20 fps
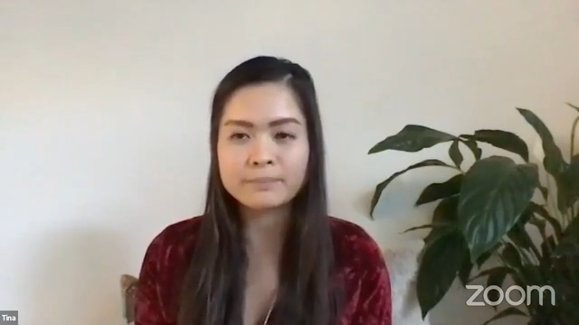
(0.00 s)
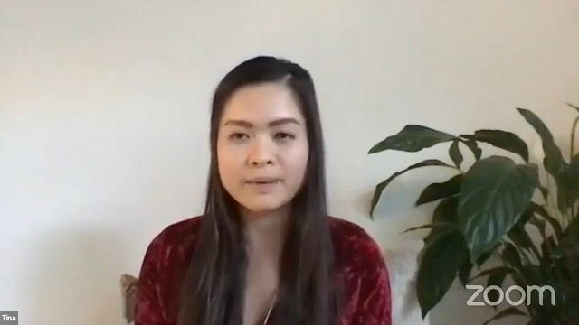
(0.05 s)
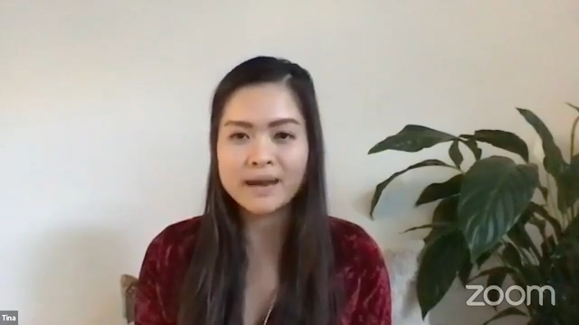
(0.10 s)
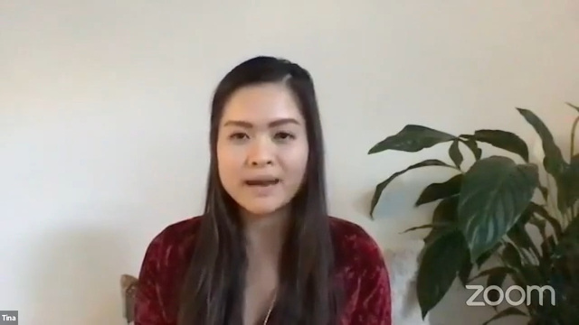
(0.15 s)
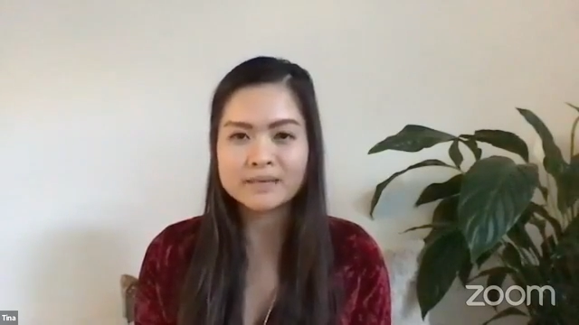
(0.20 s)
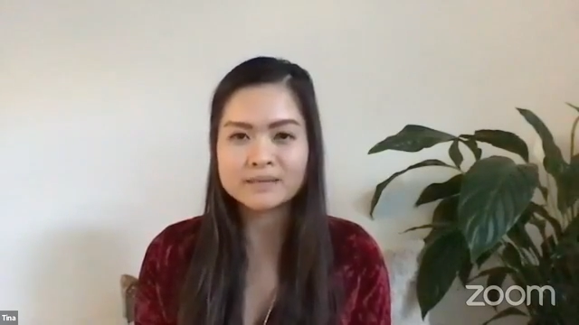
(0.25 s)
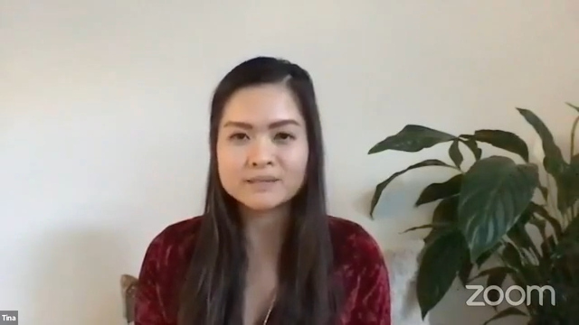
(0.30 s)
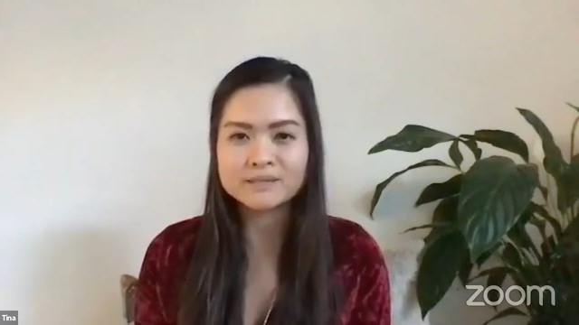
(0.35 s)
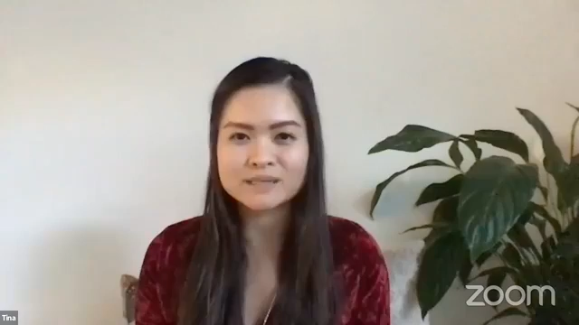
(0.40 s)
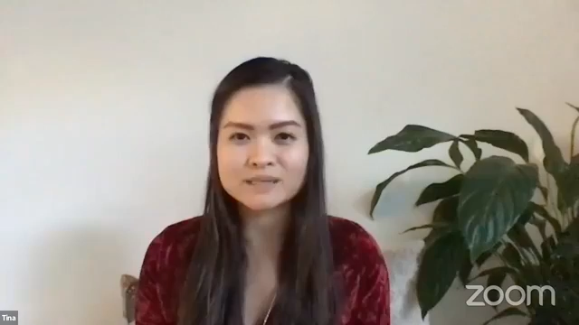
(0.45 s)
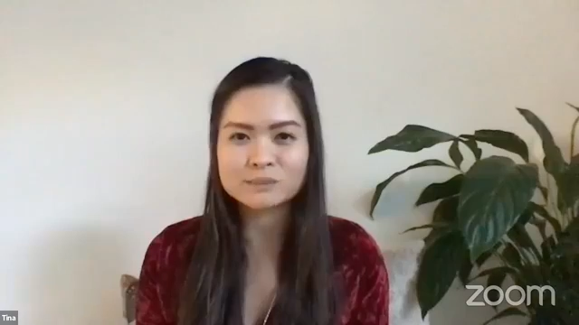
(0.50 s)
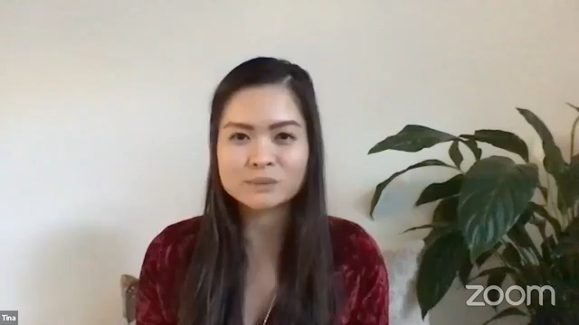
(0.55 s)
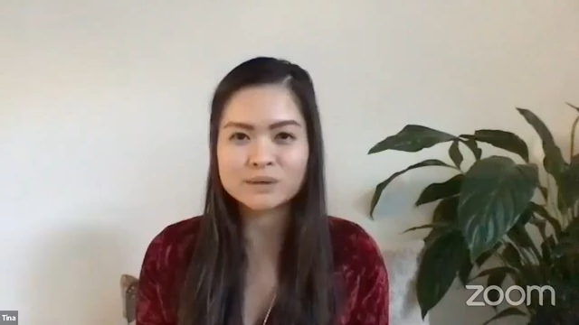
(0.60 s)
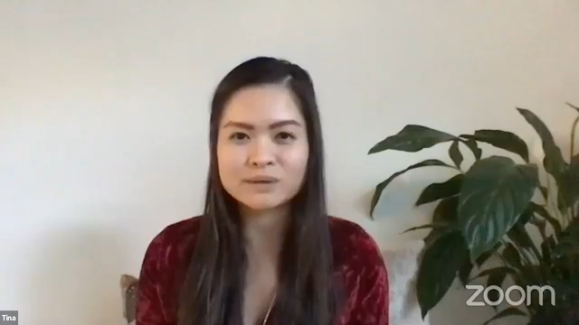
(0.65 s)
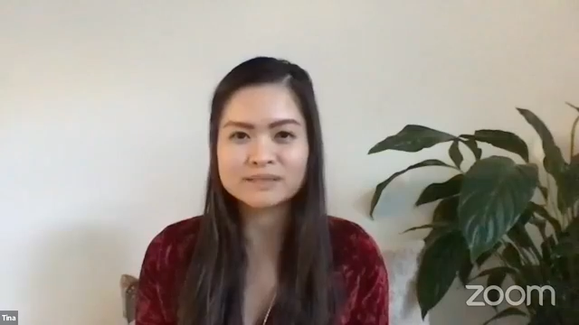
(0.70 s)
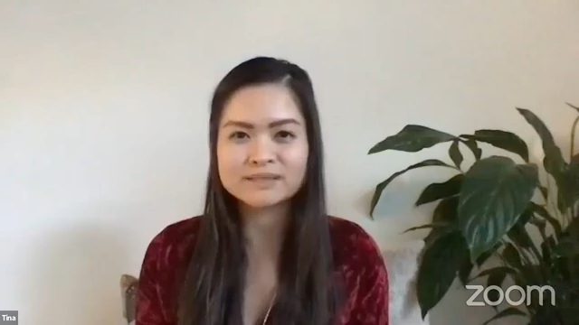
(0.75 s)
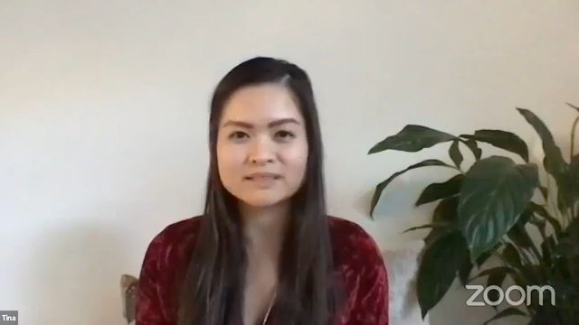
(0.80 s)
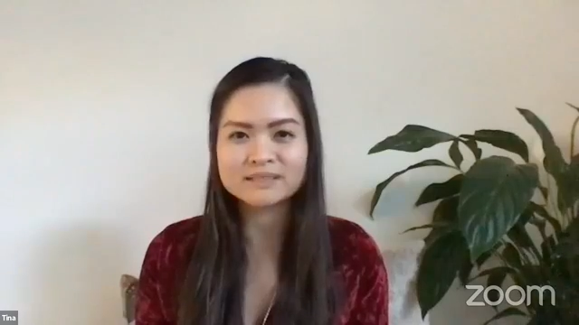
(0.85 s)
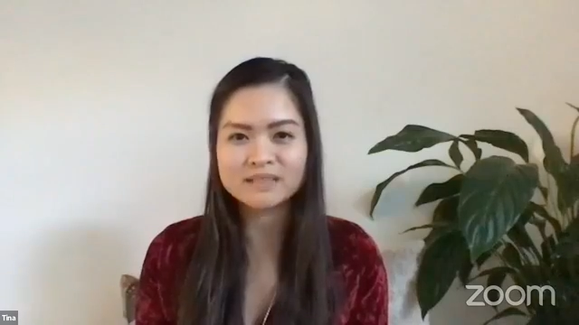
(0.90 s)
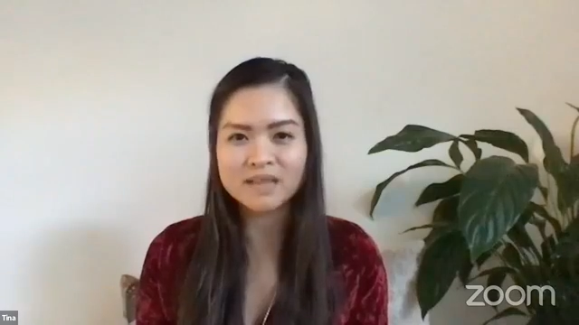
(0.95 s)
pets to
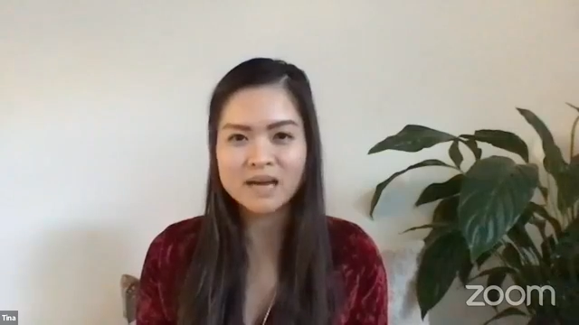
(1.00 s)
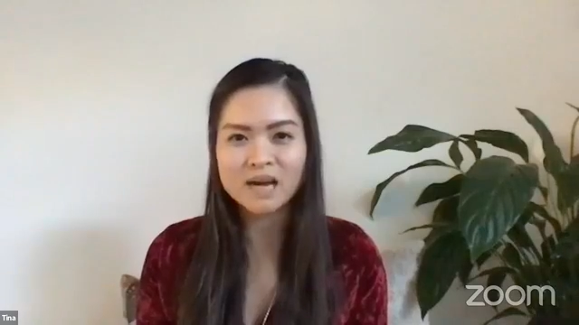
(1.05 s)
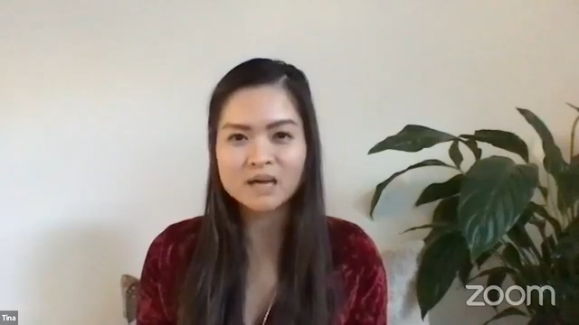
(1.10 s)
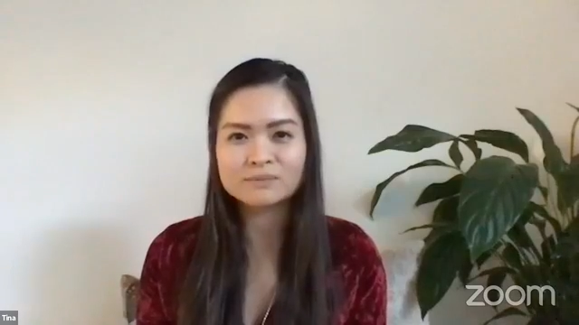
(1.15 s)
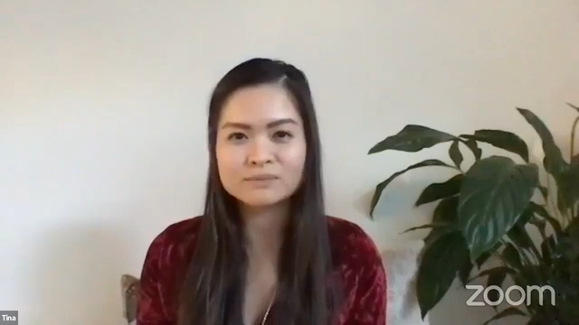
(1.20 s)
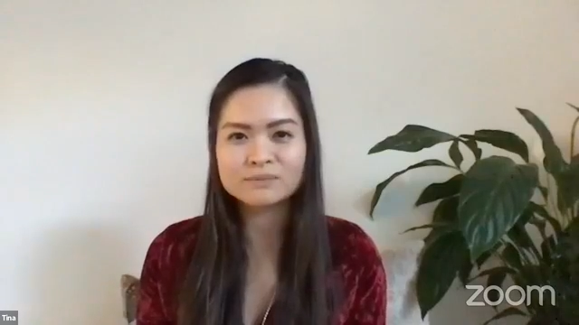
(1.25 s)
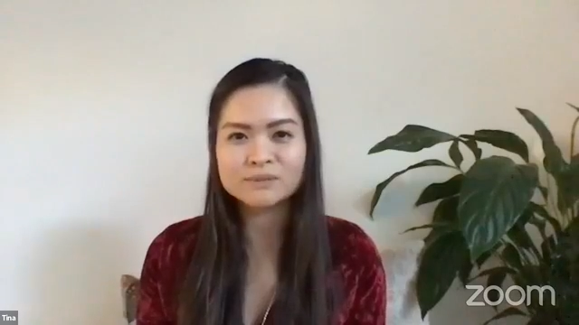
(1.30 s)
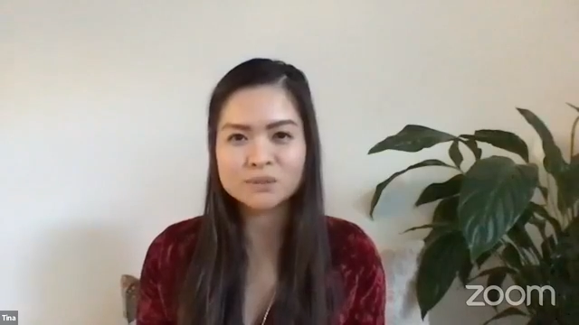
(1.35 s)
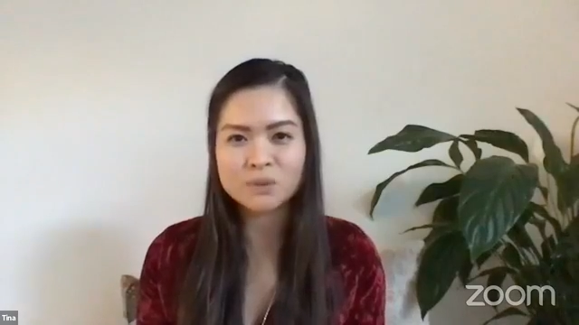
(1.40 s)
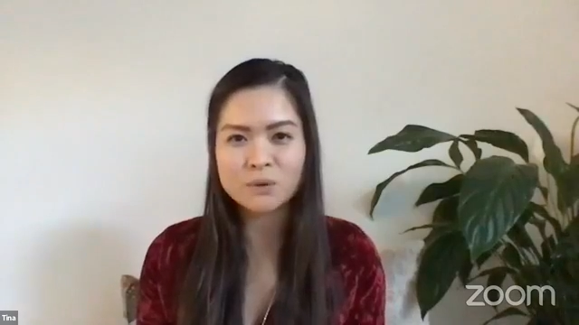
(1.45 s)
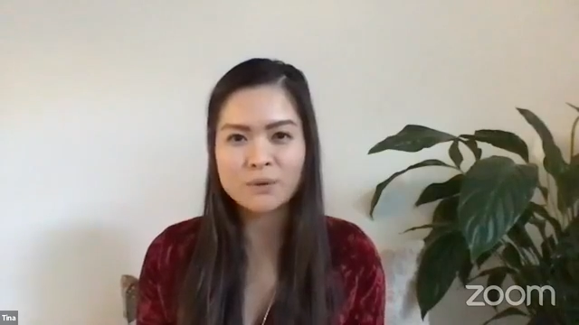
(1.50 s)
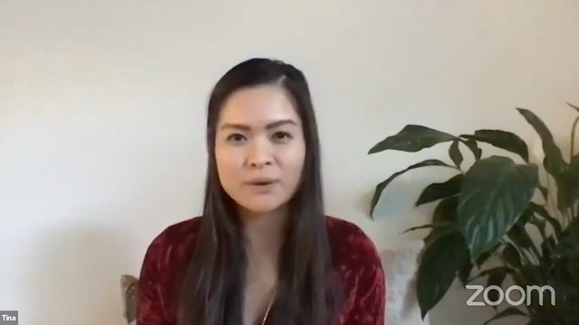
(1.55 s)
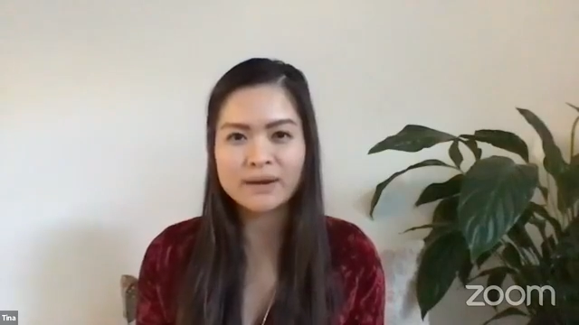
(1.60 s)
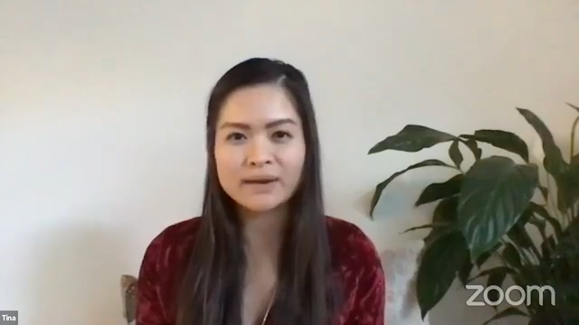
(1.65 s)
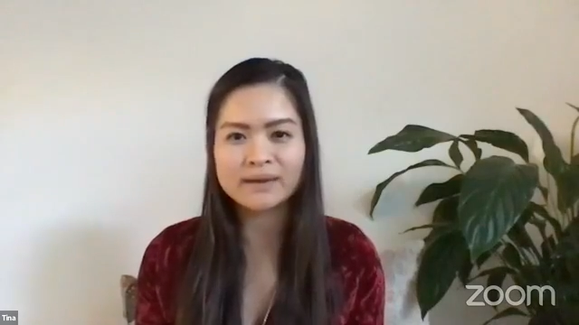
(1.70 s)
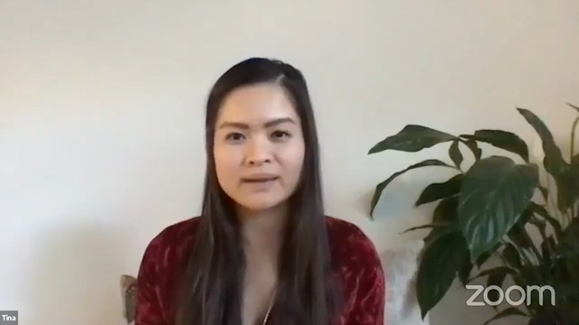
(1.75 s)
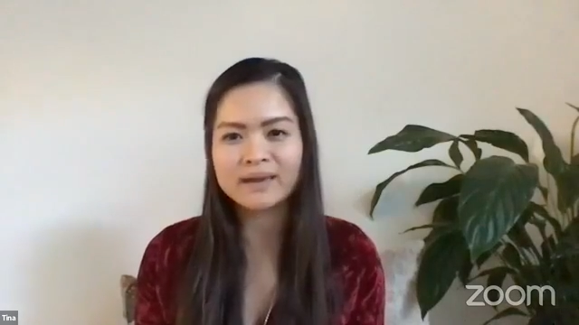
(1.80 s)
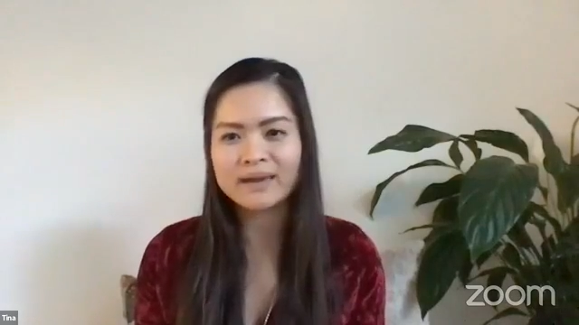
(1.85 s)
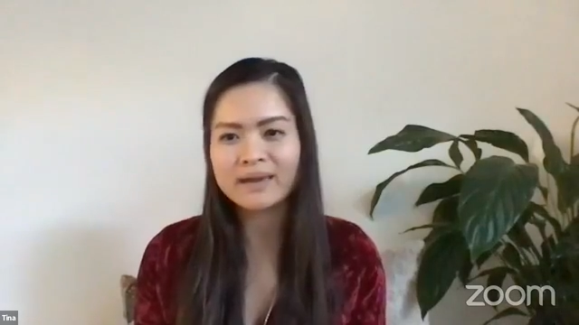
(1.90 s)
experience love, joy,